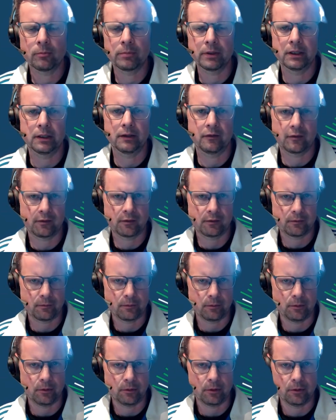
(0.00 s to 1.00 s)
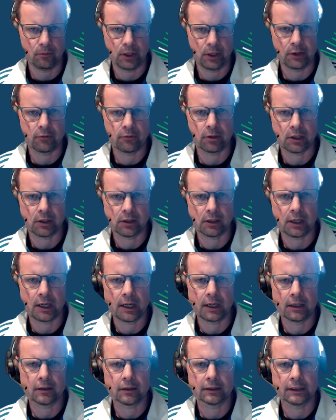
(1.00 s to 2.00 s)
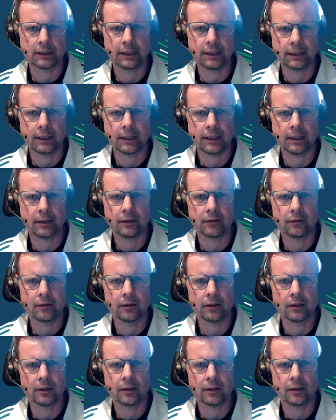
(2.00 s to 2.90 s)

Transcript: but it's rather a concatenated